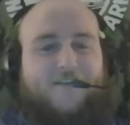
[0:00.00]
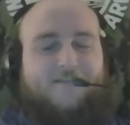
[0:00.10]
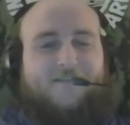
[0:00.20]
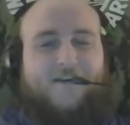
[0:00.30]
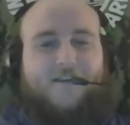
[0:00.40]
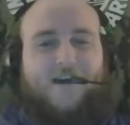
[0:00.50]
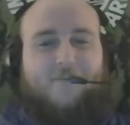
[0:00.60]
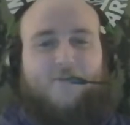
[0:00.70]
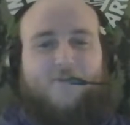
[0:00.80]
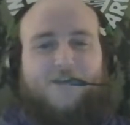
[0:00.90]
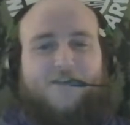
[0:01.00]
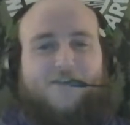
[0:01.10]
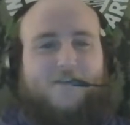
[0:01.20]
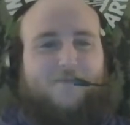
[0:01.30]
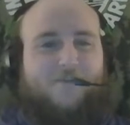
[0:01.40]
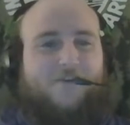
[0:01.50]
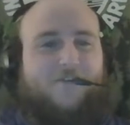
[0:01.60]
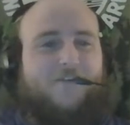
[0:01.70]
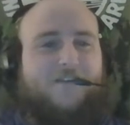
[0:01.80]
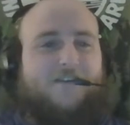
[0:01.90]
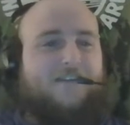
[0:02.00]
and a lot more changes, I'm sure.